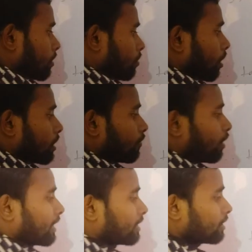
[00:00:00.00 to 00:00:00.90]
Don't
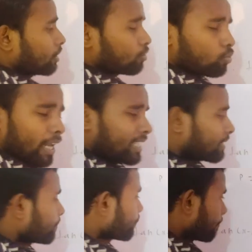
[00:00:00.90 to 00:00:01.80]
forget to
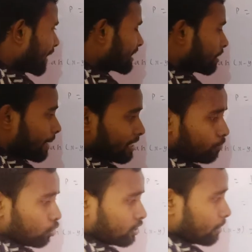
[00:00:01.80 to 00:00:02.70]
write plus and minus
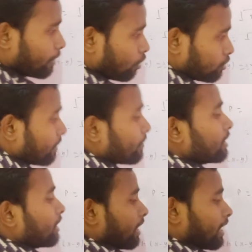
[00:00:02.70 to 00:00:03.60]
both sides, because
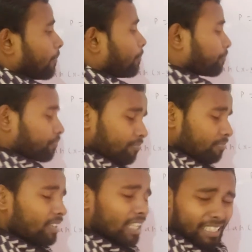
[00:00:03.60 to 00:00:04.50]

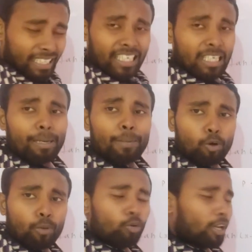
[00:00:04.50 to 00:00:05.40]
in the given
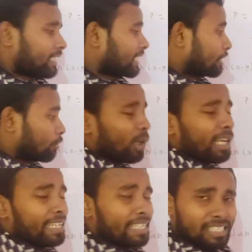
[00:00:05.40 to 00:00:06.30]
formula there is no
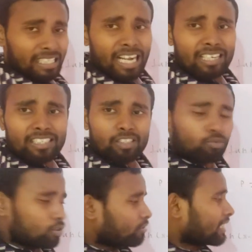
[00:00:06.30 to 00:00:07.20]
any distraction, so
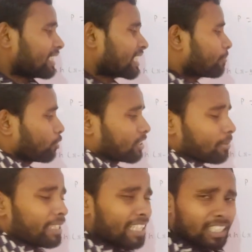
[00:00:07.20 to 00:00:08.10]
you can take positive
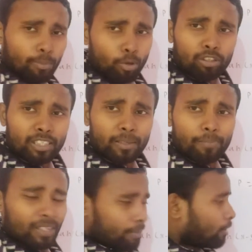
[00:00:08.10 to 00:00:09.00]
and negative both sides,
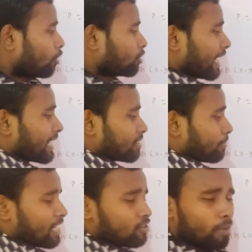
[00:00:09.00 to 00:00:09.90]
because x
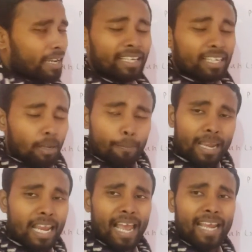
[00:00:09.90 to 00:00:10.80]
minus y
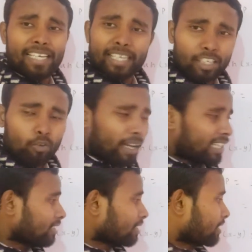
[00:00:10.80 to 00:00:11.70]
may lie in any
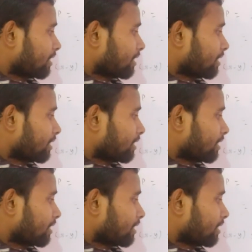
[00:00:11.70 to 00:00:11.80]
quadrant.